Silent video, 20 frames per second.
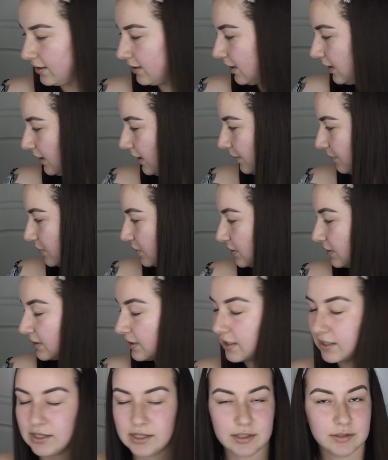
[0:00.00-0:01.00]
And then I'm just
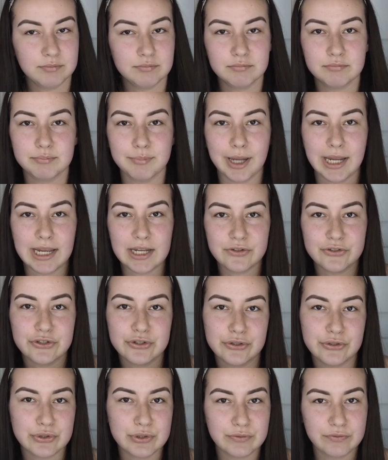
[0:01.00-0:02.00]
gonna pick and
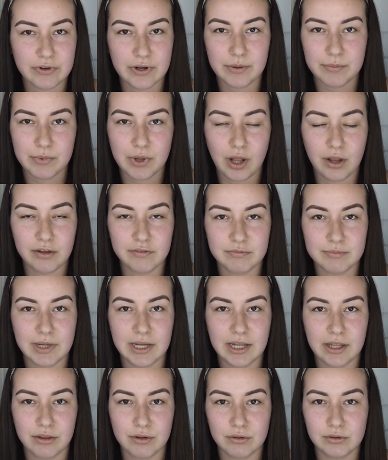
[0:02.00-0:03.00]
choose from all of
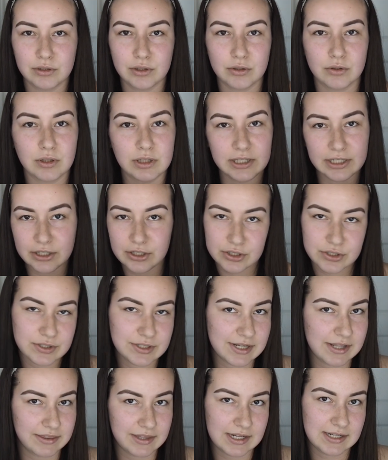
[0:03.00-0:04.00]
my other little glitters
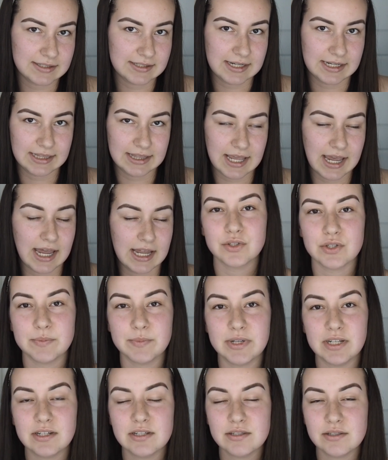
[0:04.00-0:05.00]
and things like that. So I'm
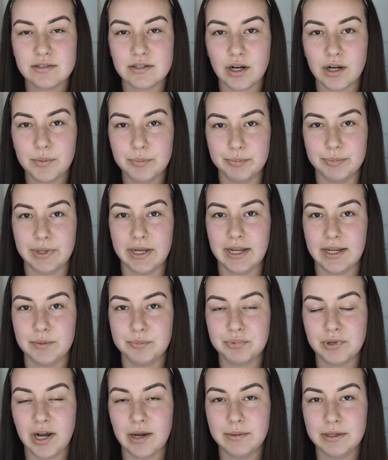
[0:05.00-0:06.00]
gonna start by
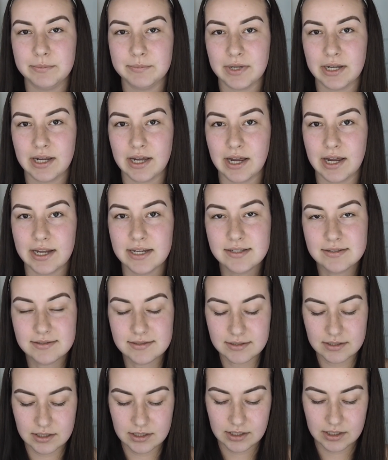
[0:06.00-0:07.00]
priming my
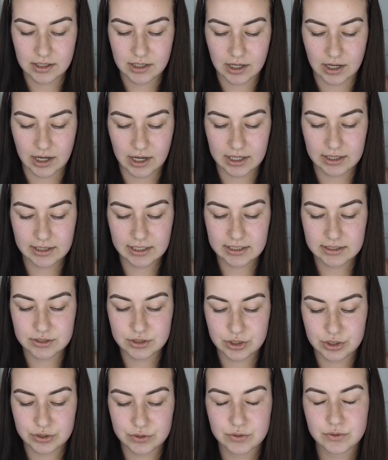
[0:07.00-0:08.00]
eyes. I like
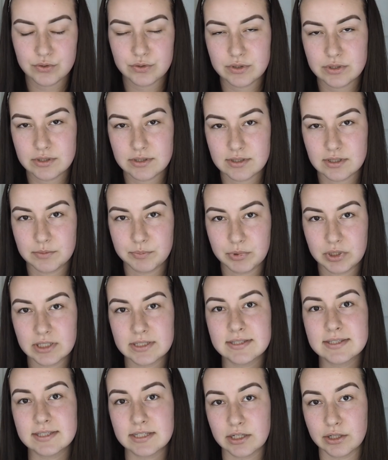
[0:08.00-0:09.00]
to use
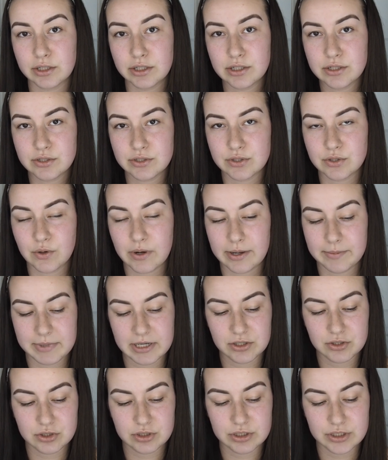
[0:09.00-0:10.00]
concealer, so I'm
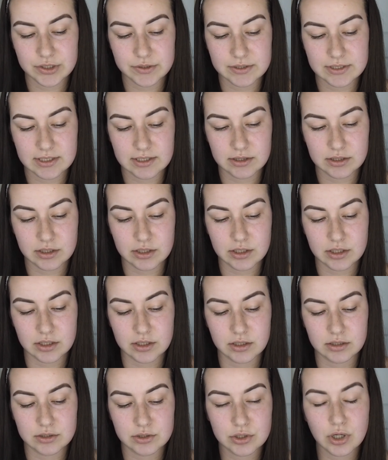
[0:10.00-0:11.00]
actually using
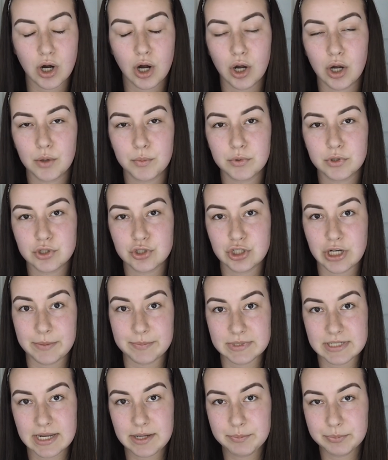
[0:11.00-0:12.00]
the Tarte
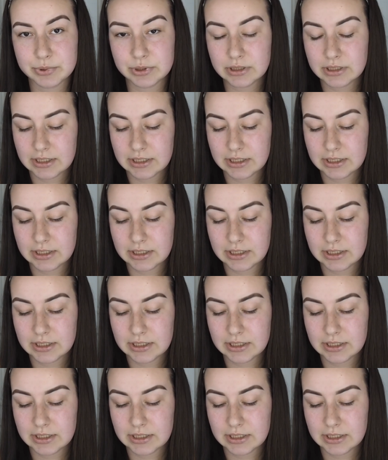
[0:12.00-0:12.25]
Shape Tape.